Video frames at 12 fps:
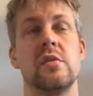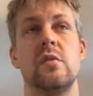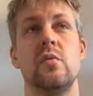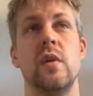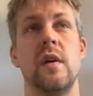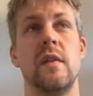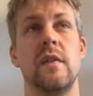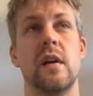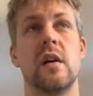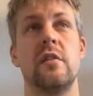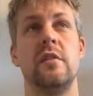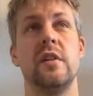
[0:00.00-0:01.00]
with the
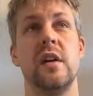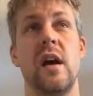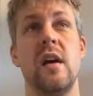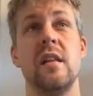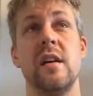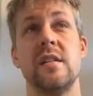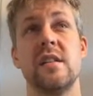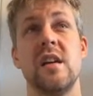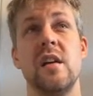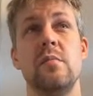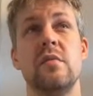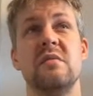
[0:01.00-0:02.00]
current AI
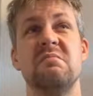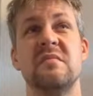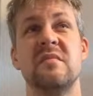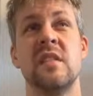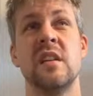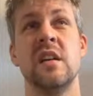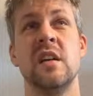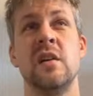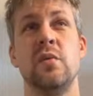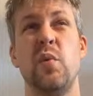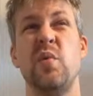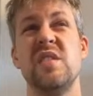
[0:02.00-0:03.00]
landscape,
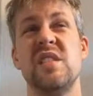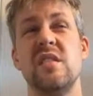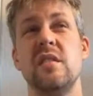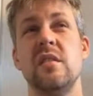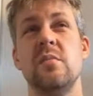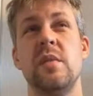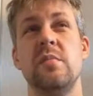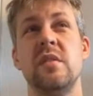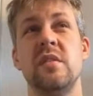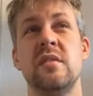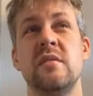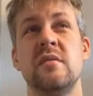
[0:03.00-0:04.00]
we will still need
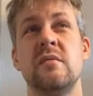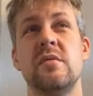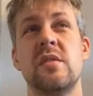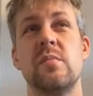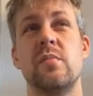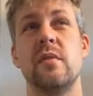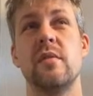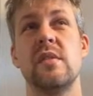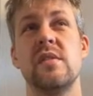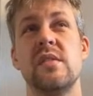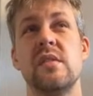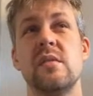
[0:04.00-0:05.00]
people to support the
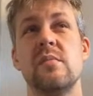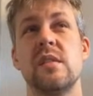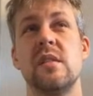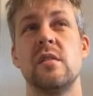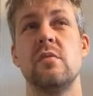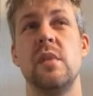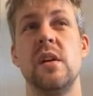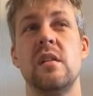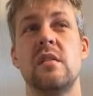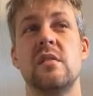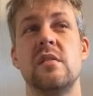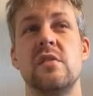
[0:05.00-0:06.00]
systems and to make
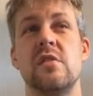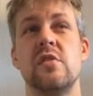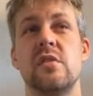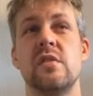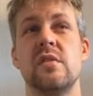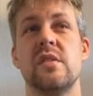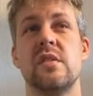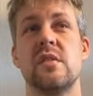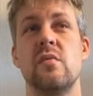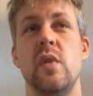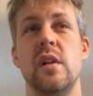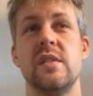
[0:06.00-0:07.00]
decisions
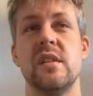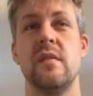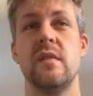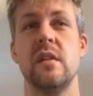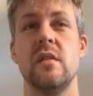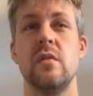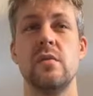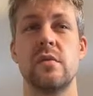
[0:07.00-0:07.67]
when something goes